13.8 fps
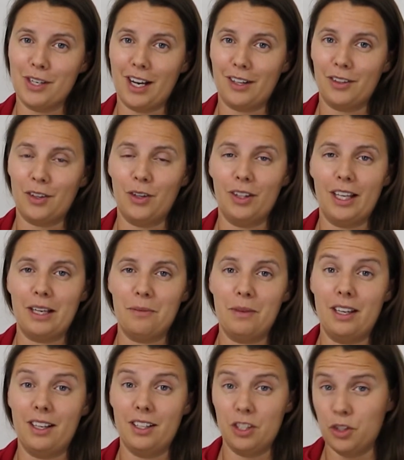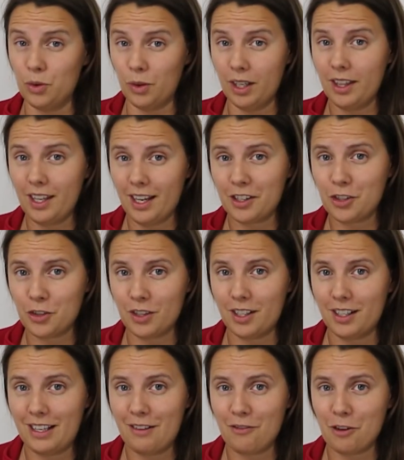technical like me and enjoy the
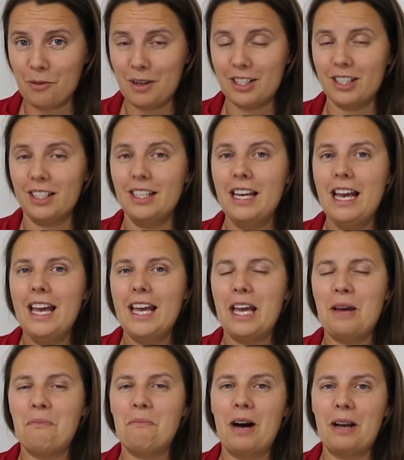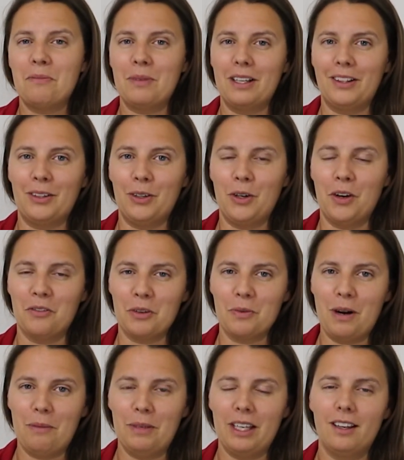extra information, it might be a little
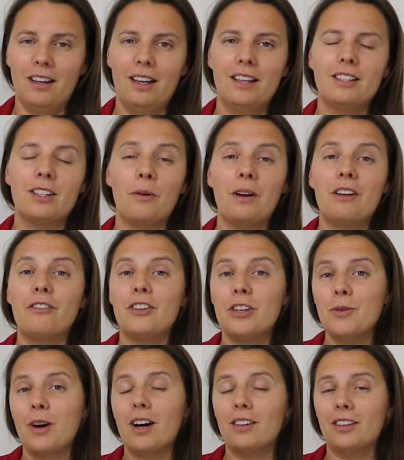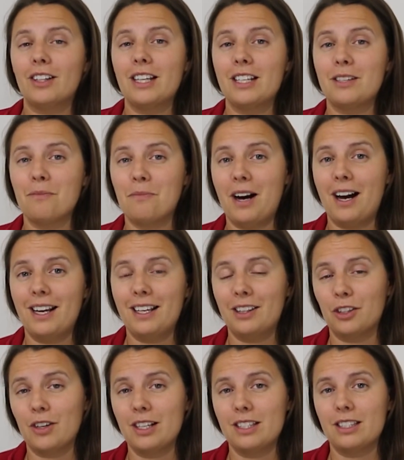overwhelming. So if you are looking to buy in
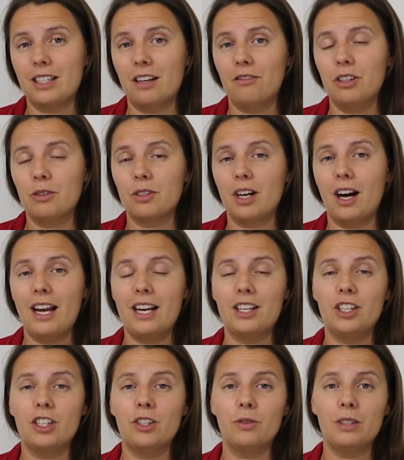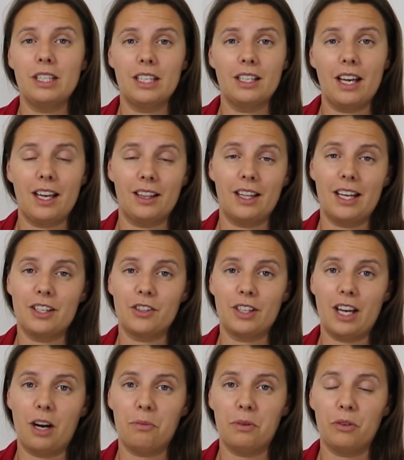the great state of Utah and you need a lender to
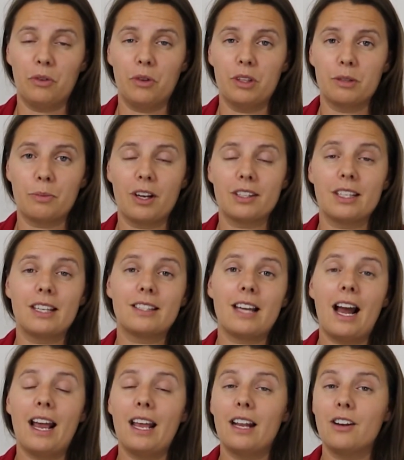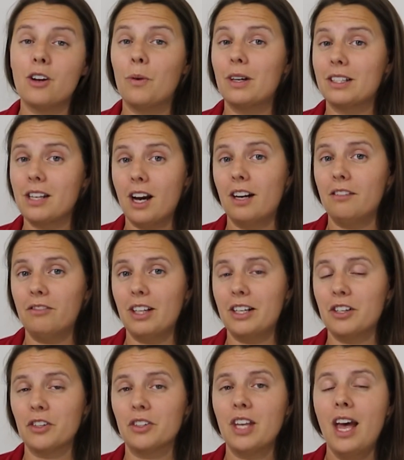help you through this process, I know a ton of
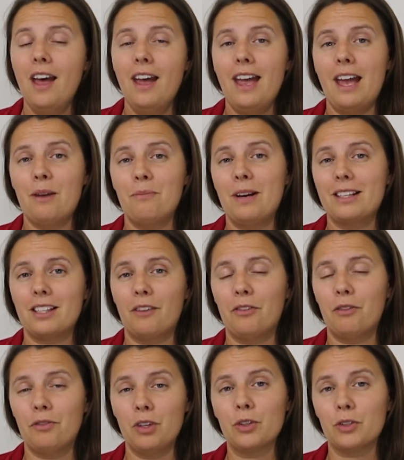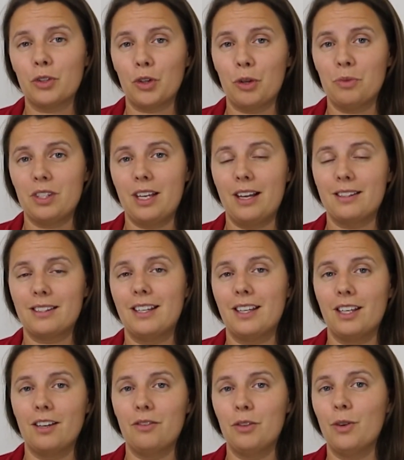lenders and based off of your circumstance can
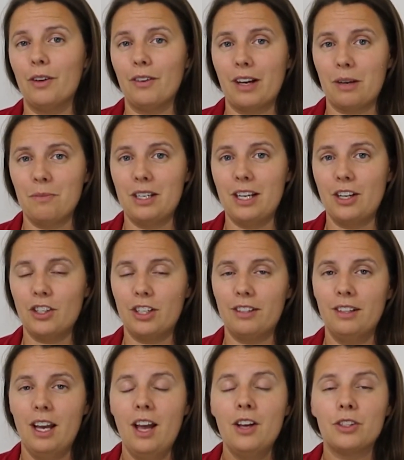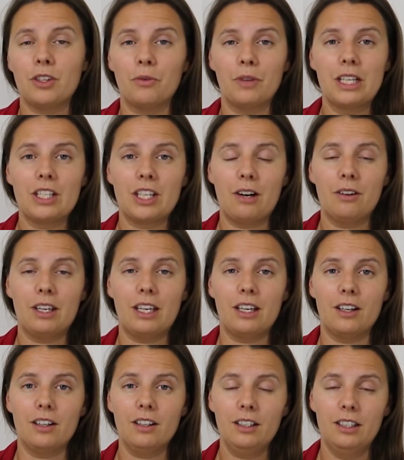give you a recommendation. So reach out
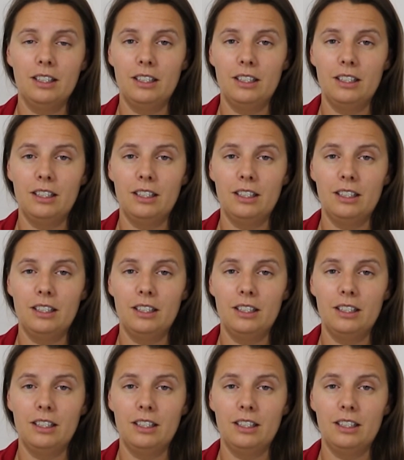here.